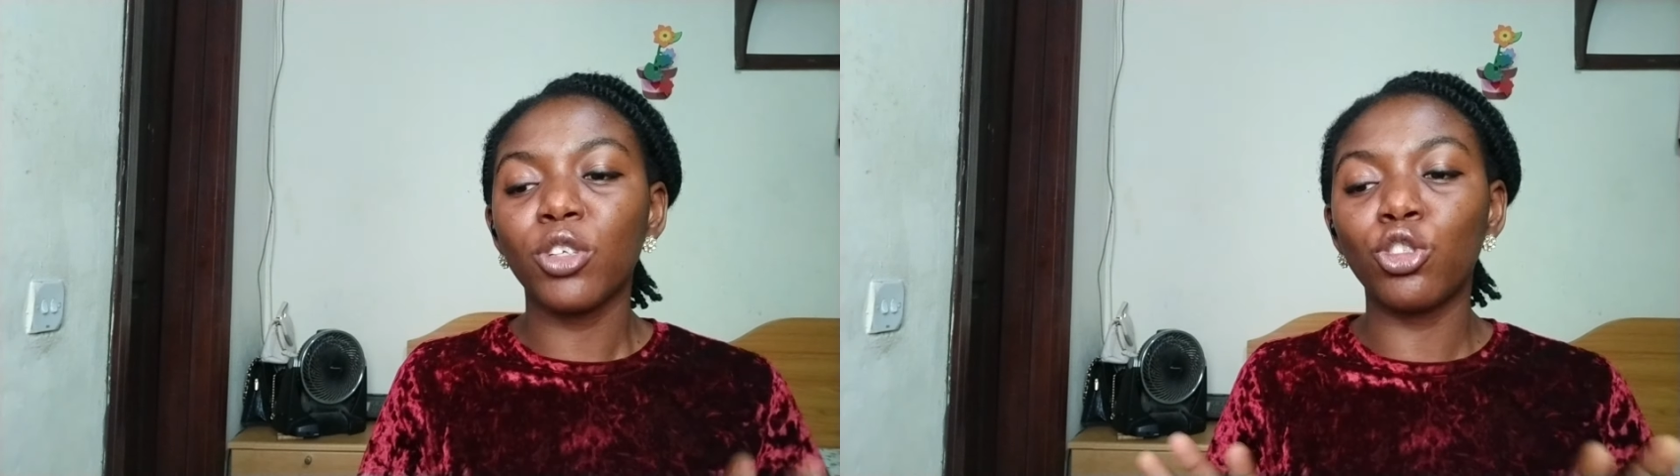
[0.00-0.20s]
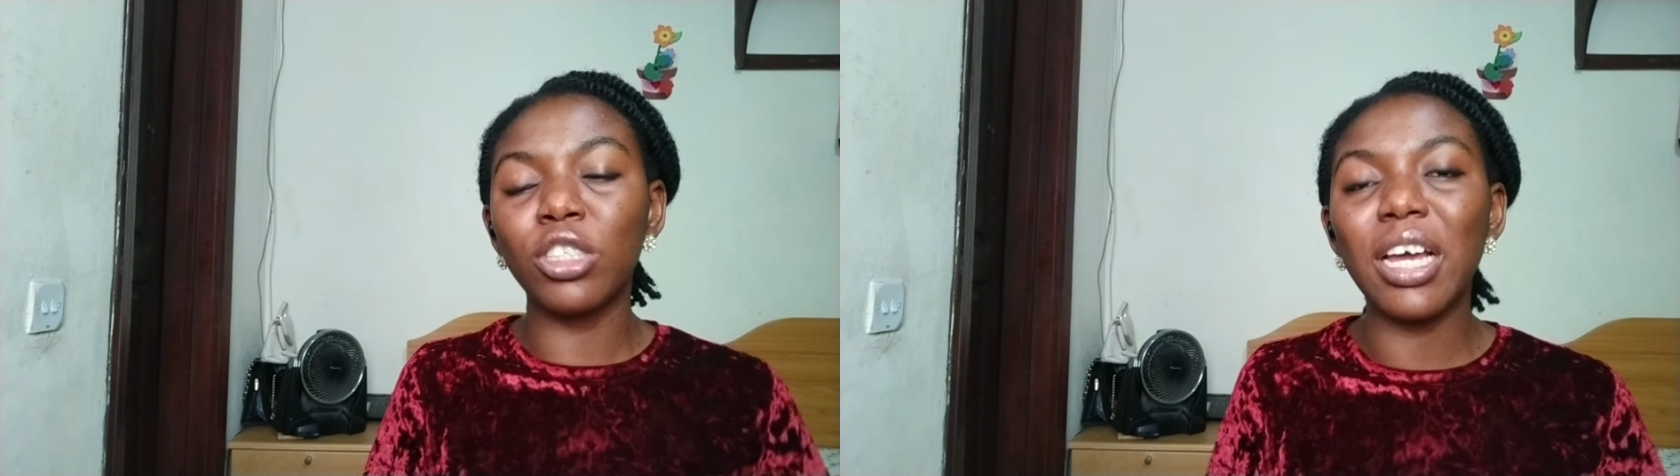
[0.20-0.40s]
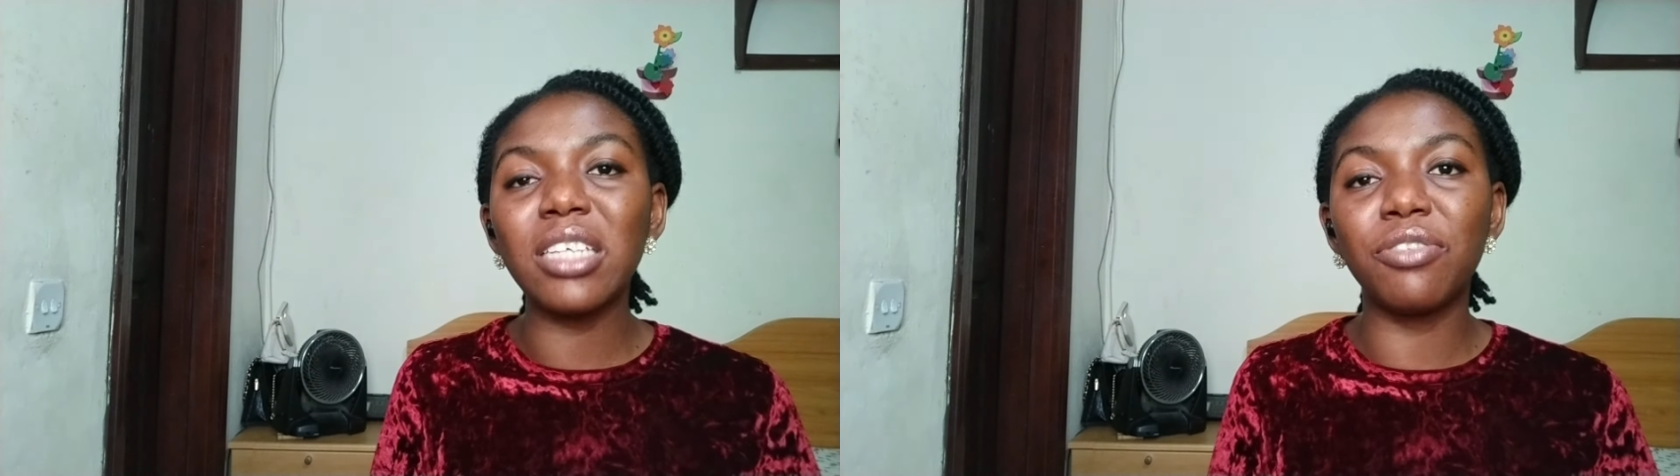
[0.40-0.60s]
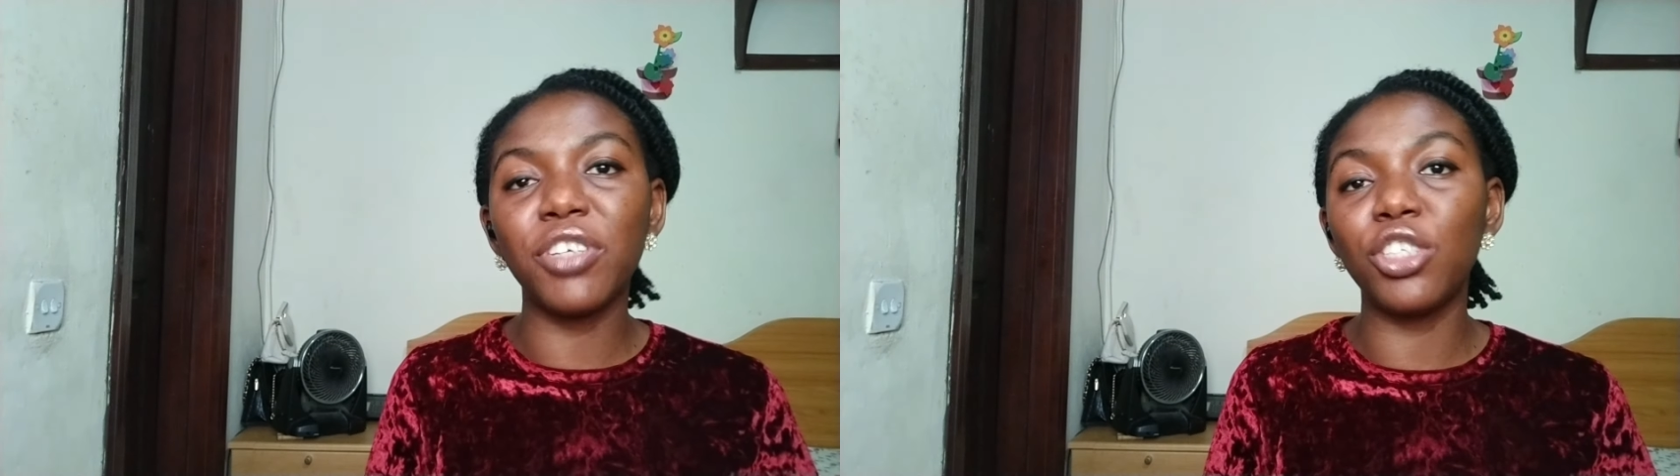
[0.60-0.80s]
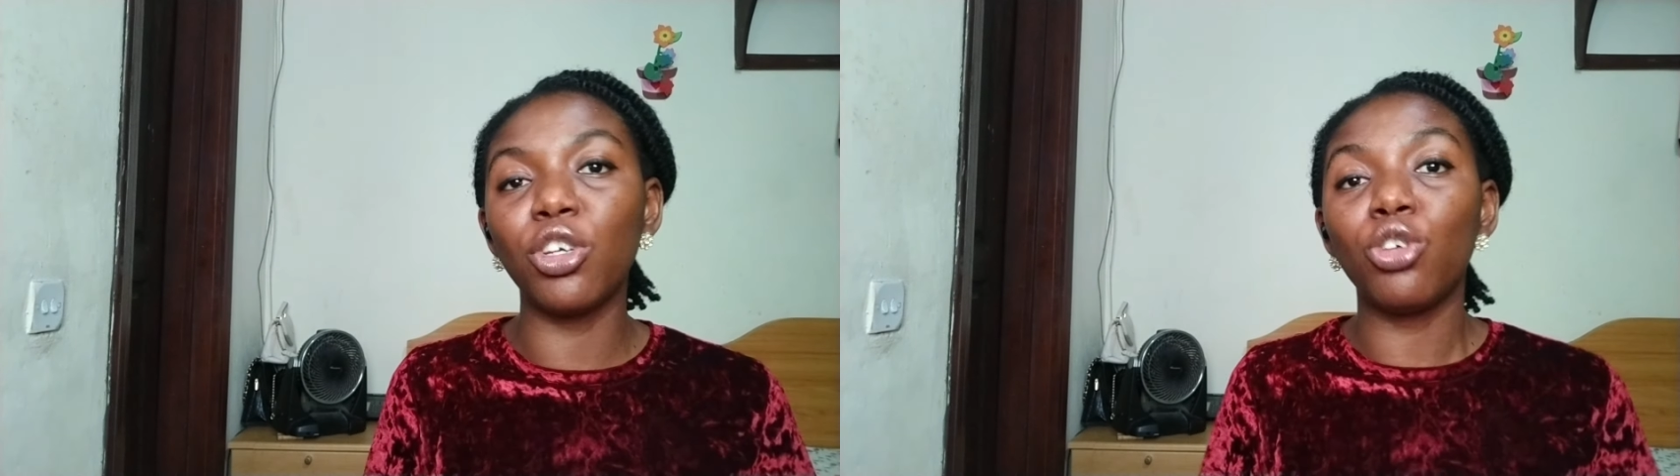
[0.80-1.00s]
Today's
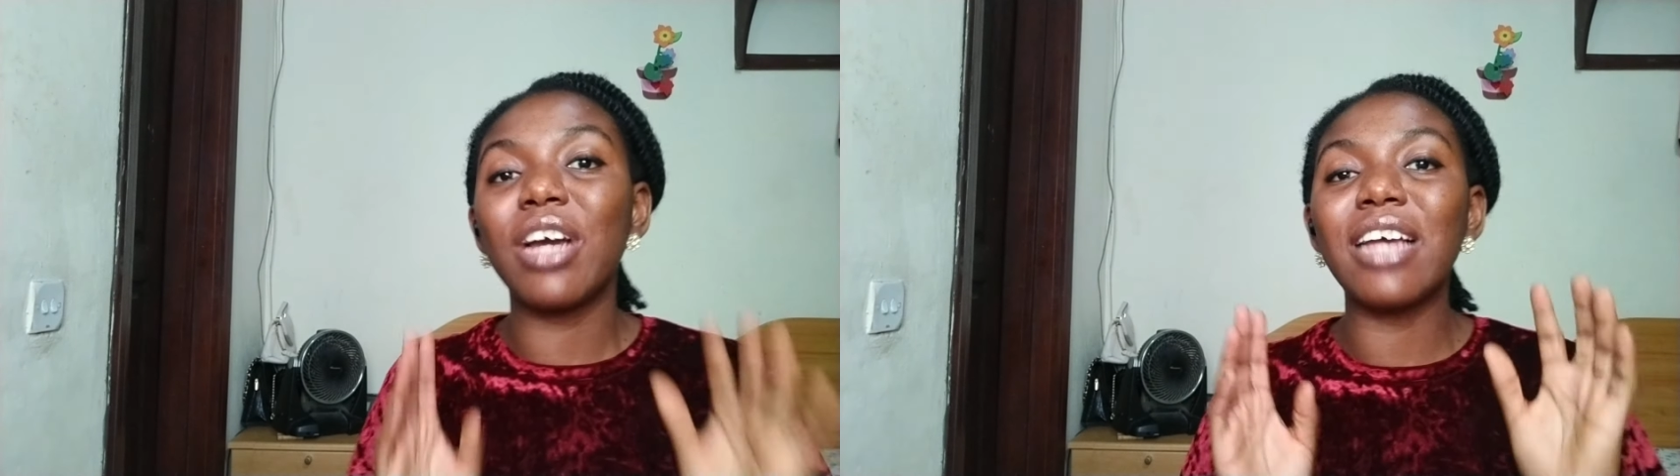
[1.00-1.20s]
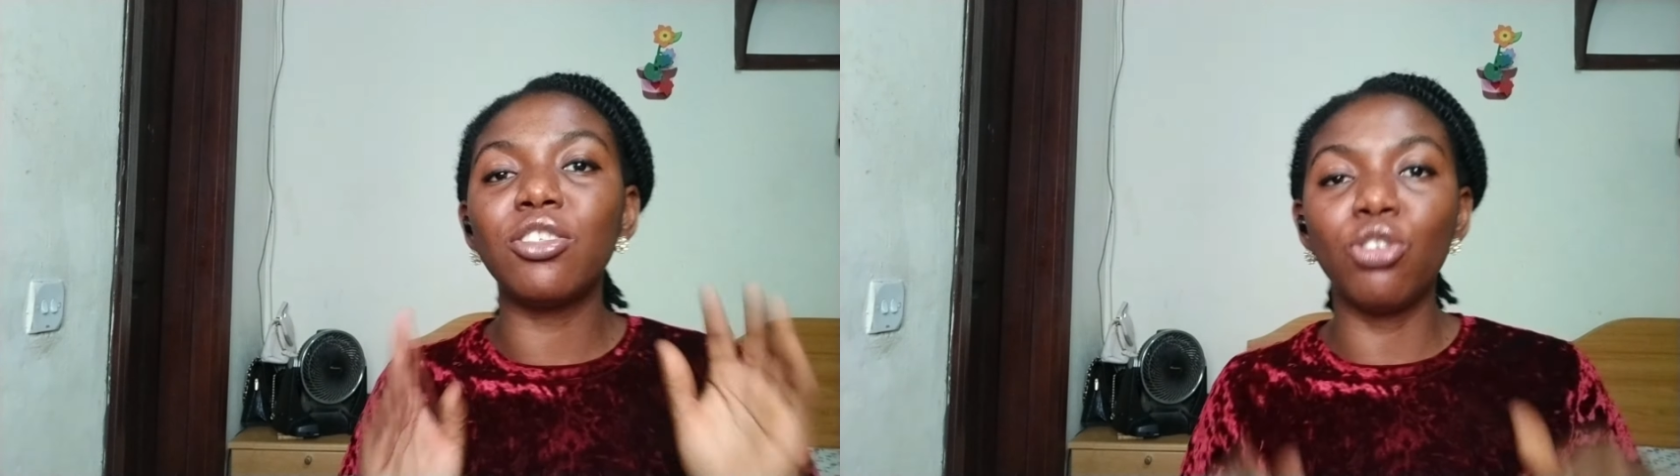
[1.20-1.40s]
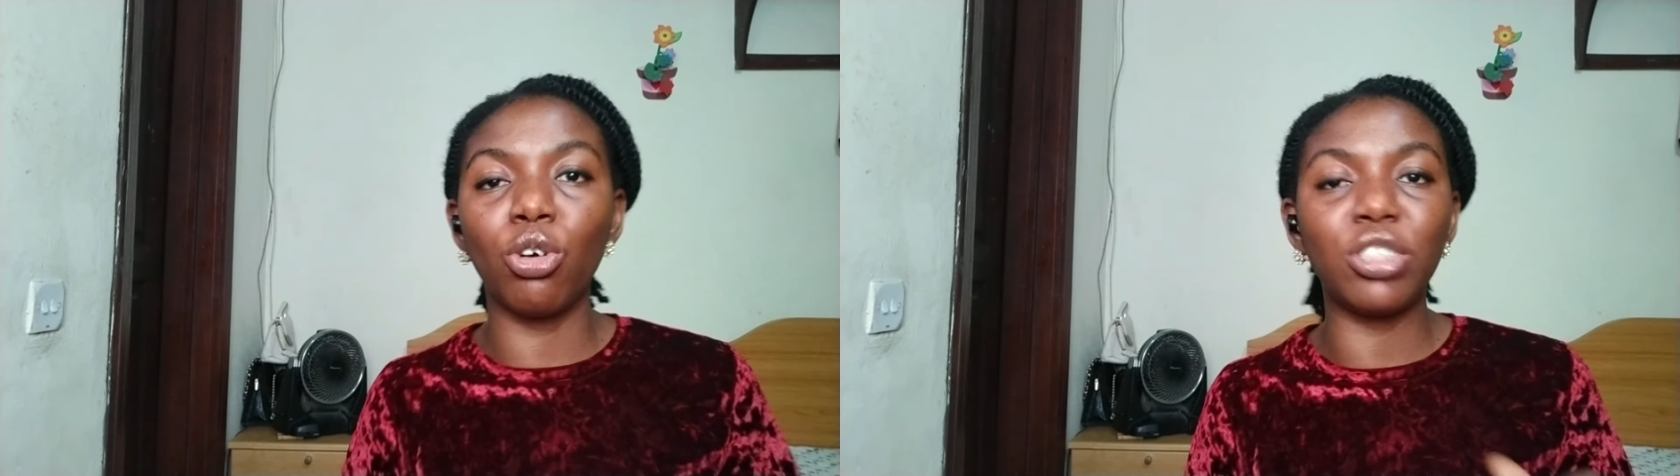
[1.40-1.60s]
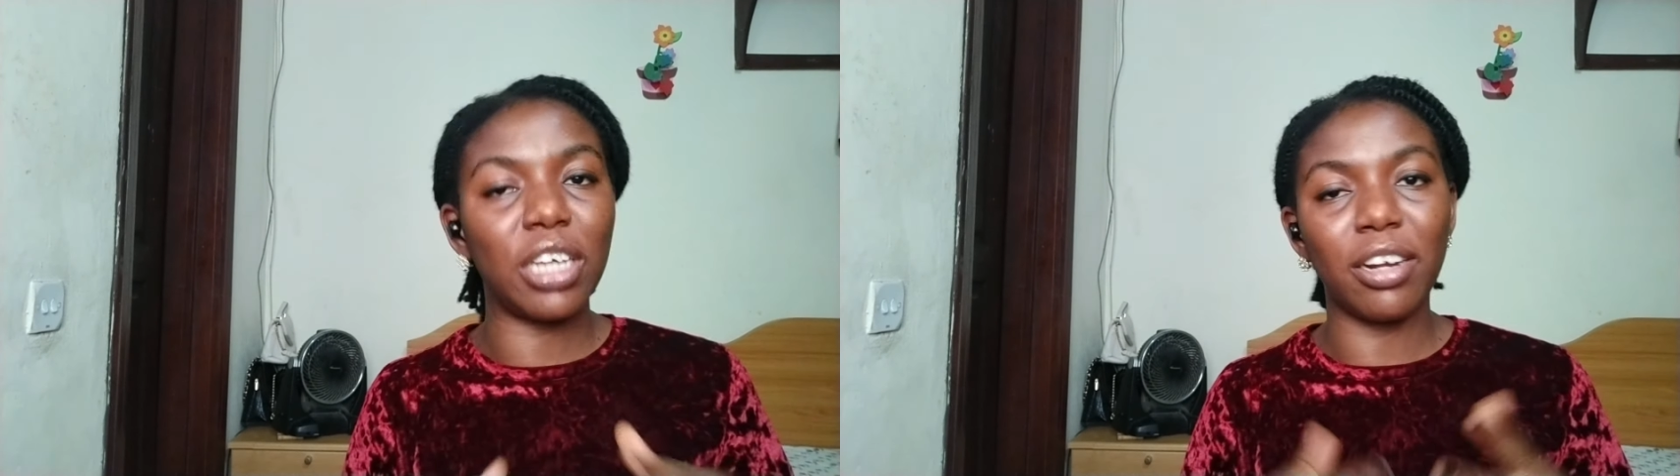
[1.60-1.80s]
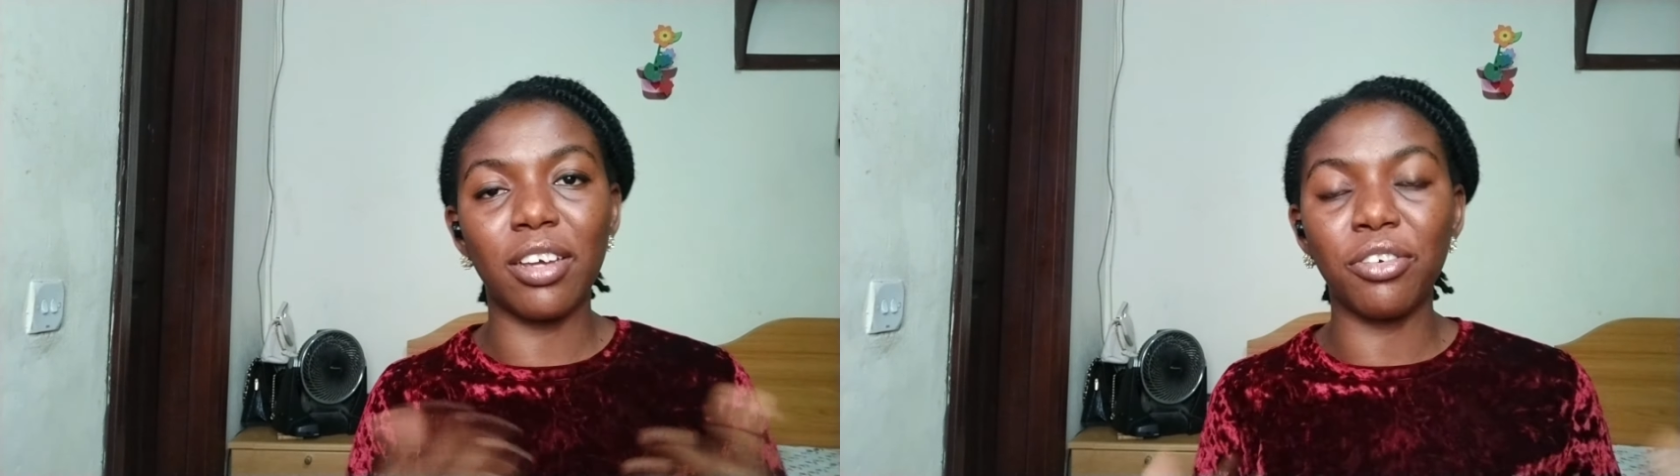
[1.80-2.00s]
video, you guys know
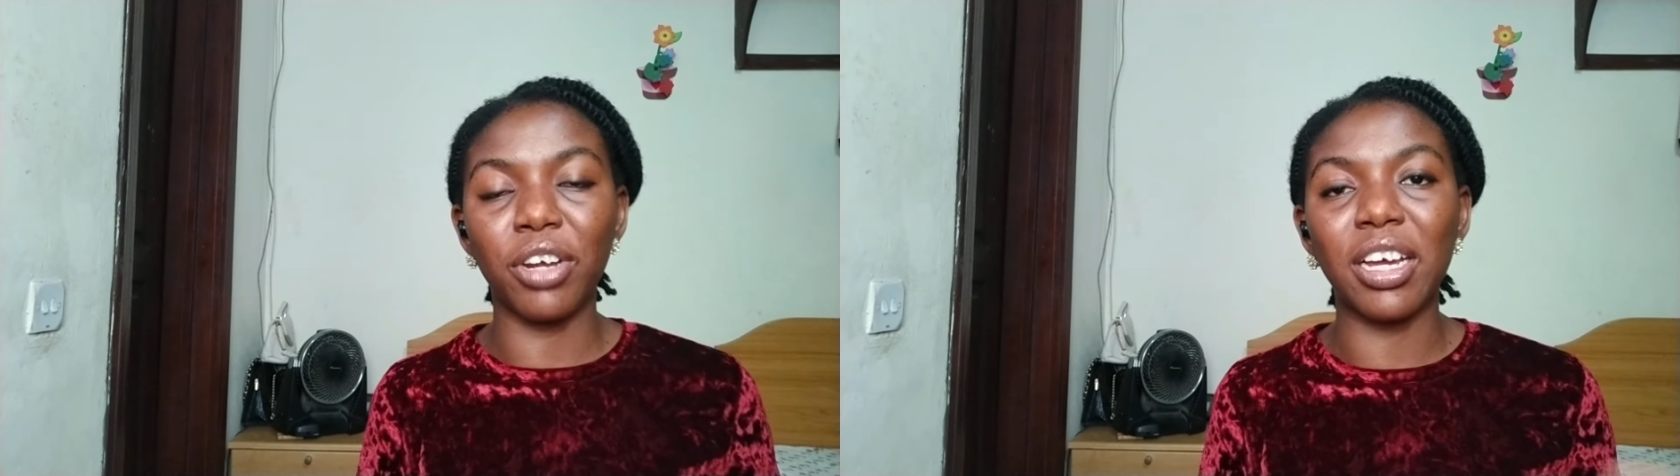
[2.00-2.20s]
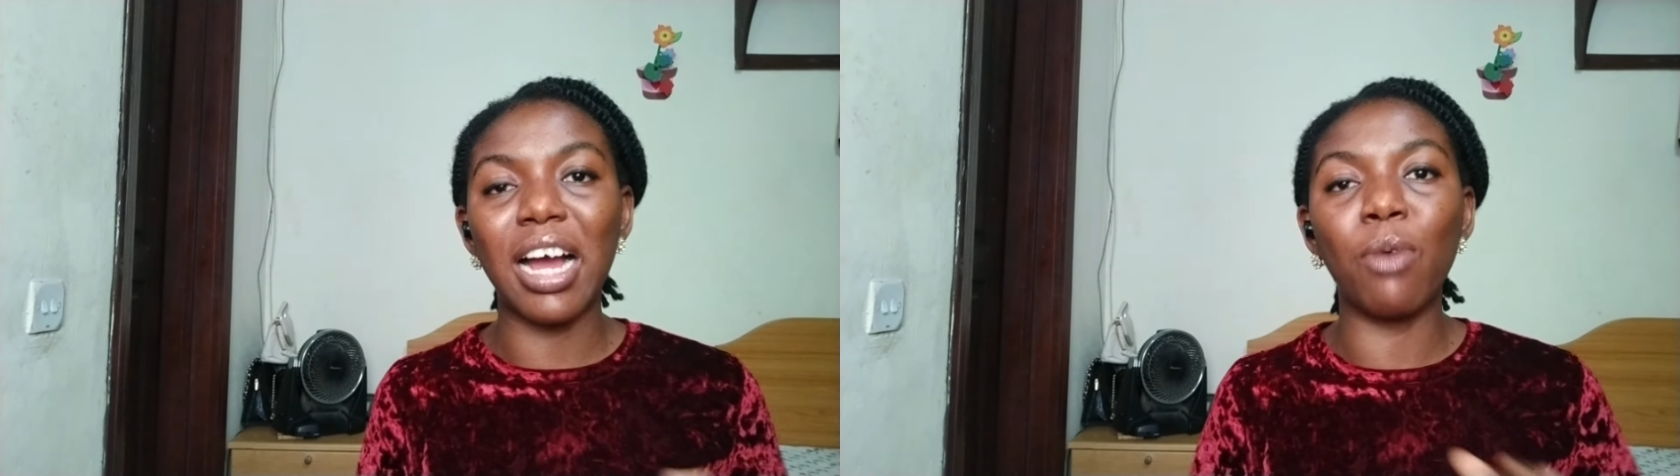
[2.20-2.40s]
Charlie Kirk,